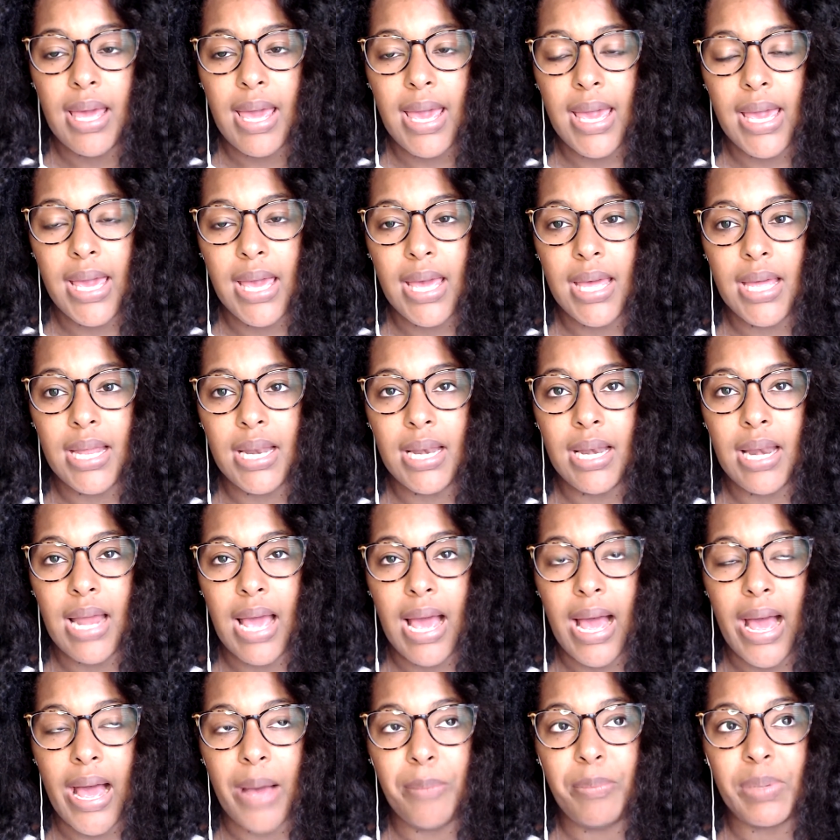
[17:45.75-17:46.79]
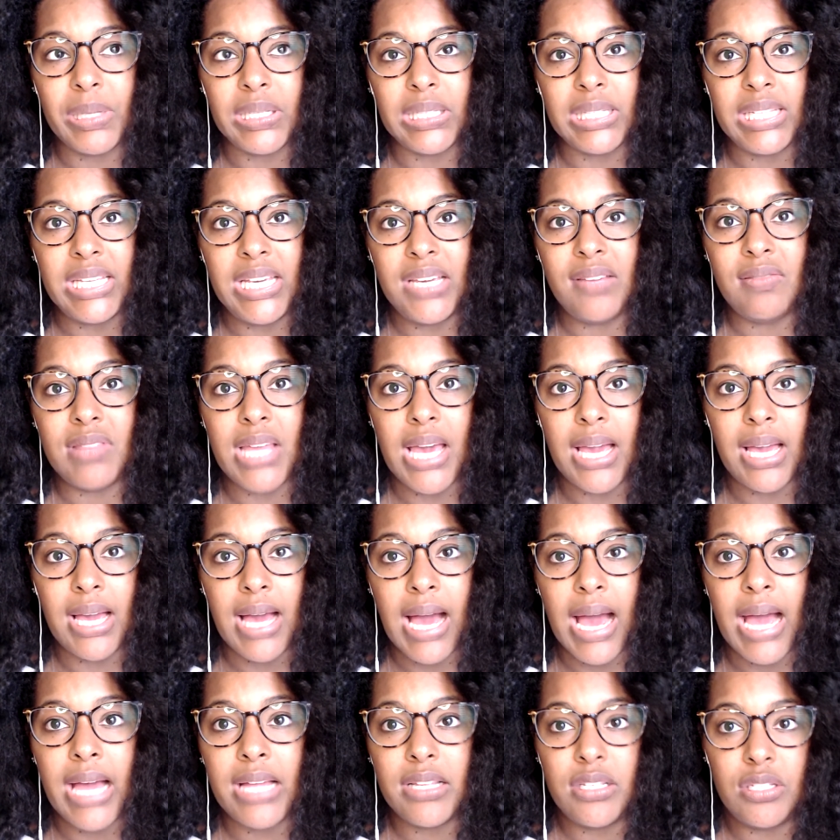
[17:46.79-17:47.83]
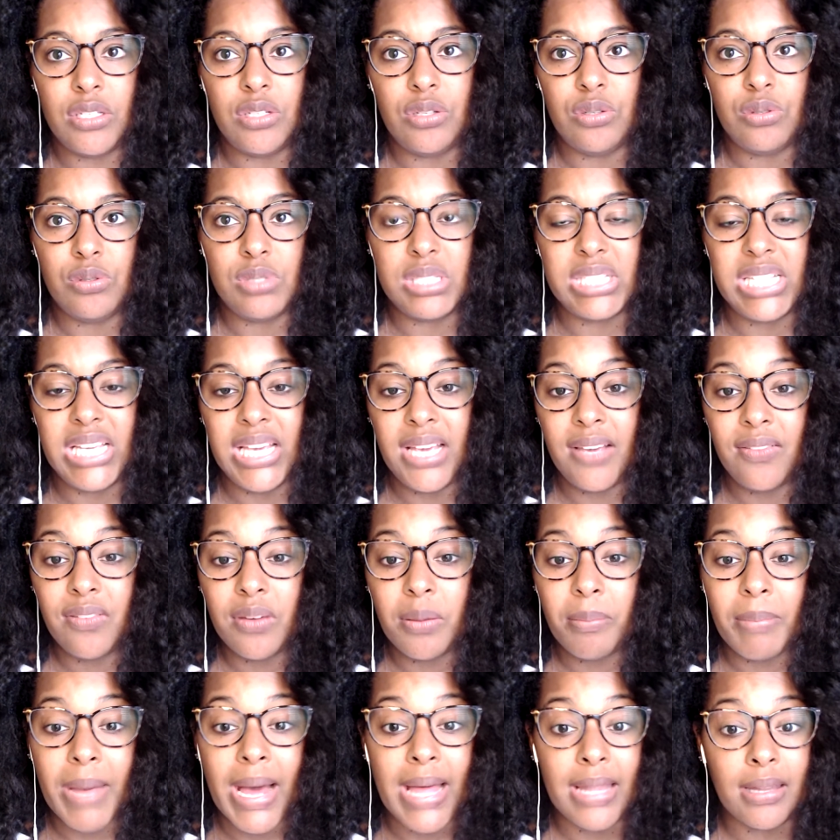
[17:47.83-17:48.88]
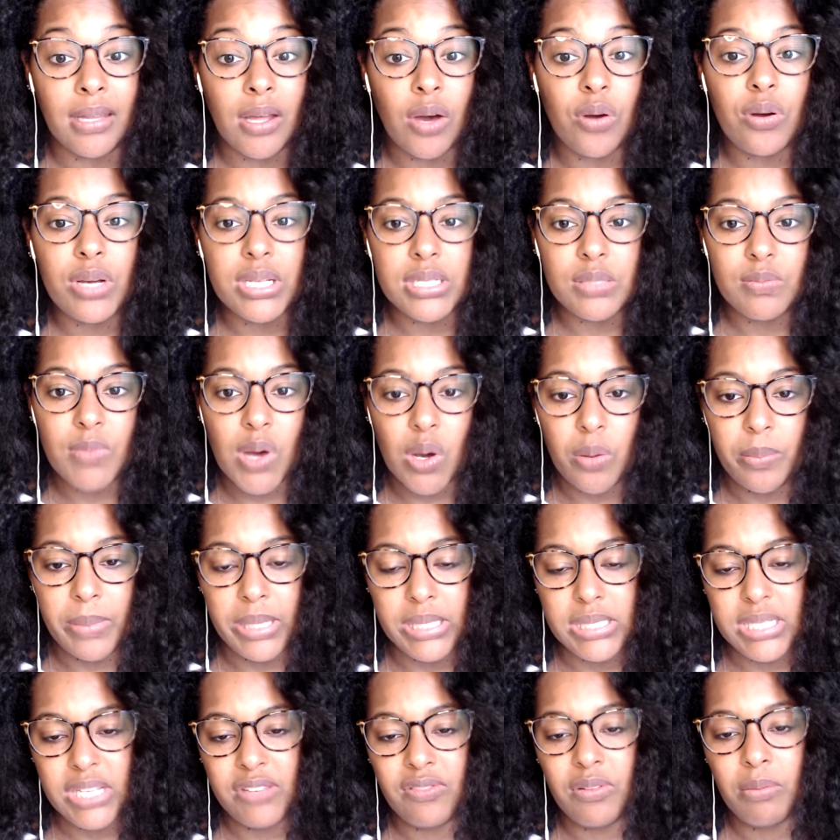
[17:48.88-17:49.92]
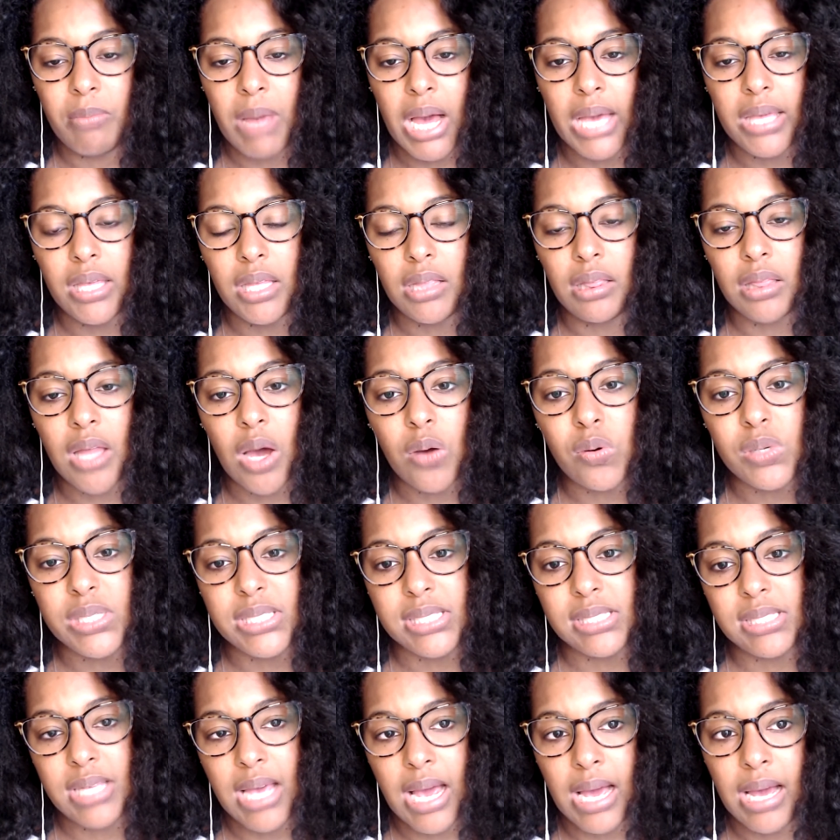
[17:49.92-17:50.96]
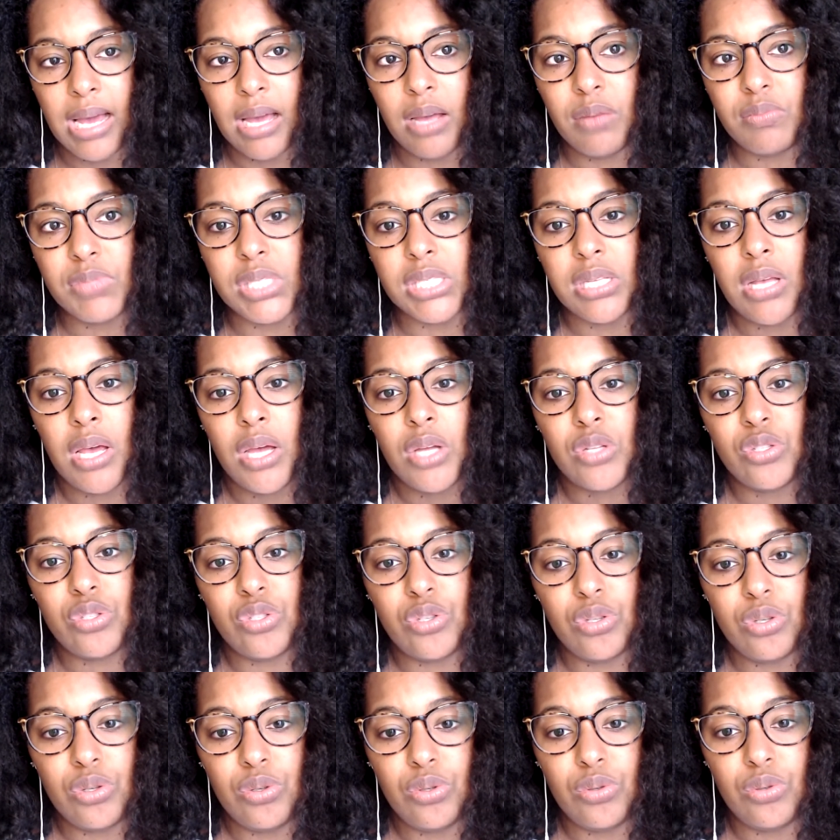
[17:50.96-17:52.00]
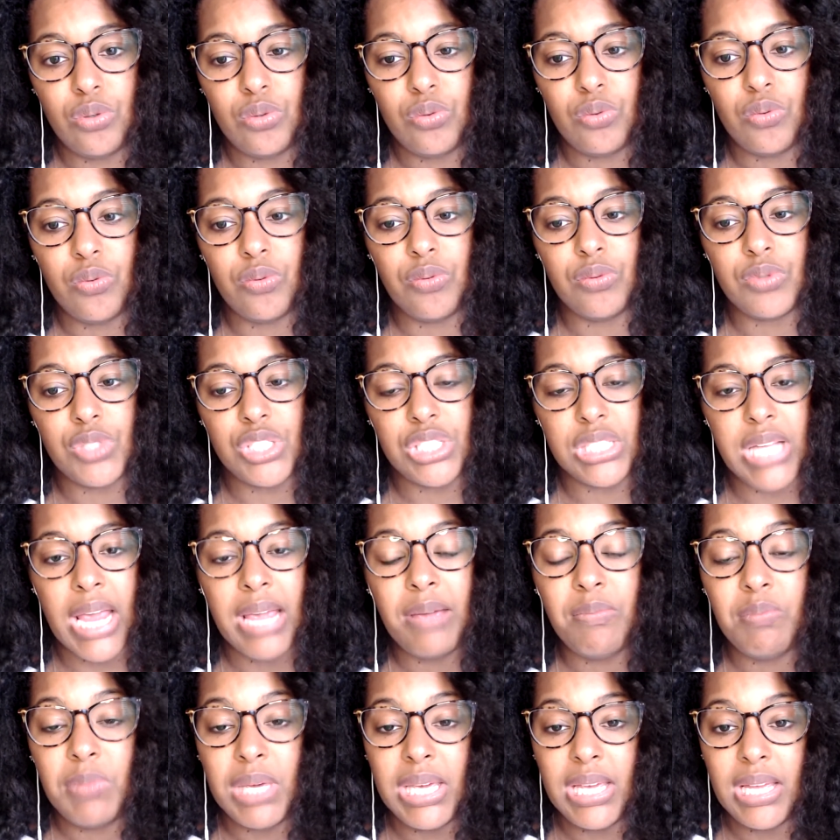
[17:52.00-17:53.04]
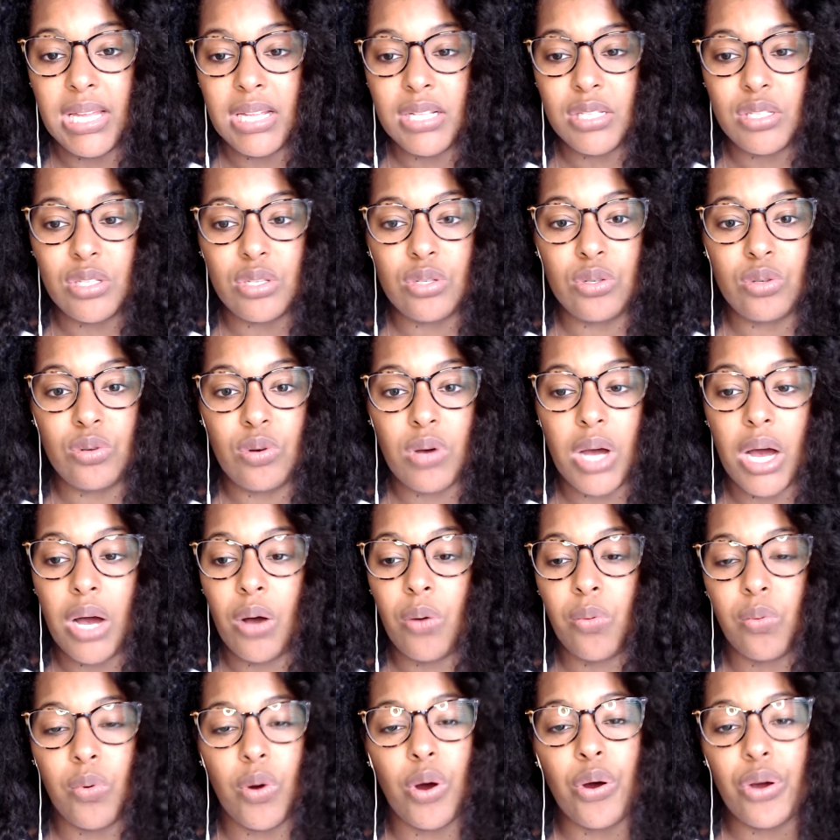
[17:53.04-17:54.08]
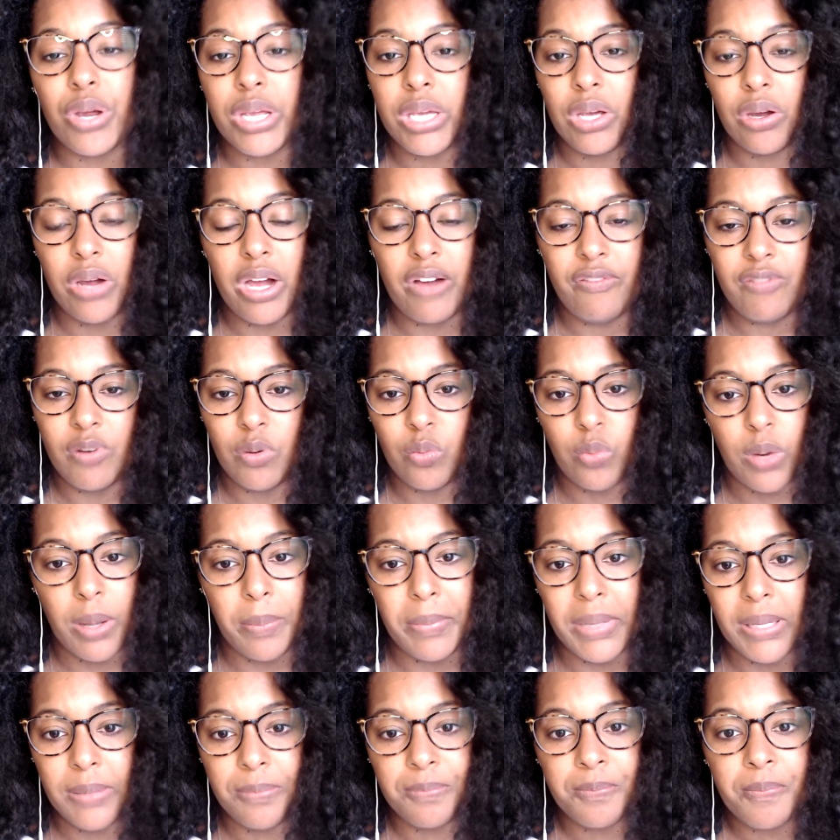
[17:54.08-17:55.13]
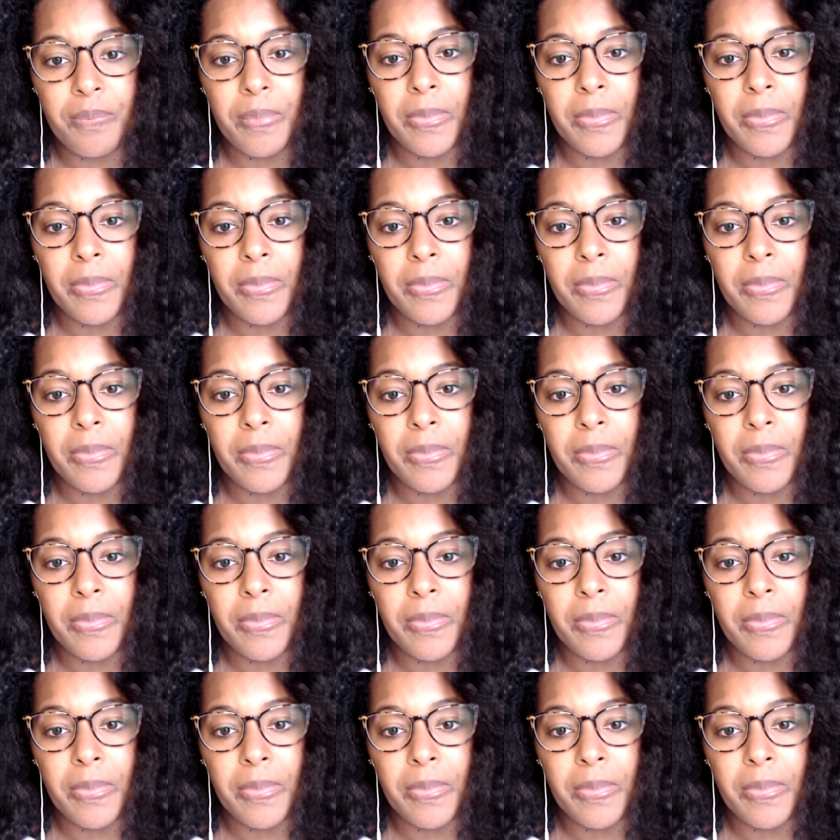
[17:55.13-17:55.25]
And I believe that God used even my lowest moments, even my lowest times, to shape me into a warrior of a woman.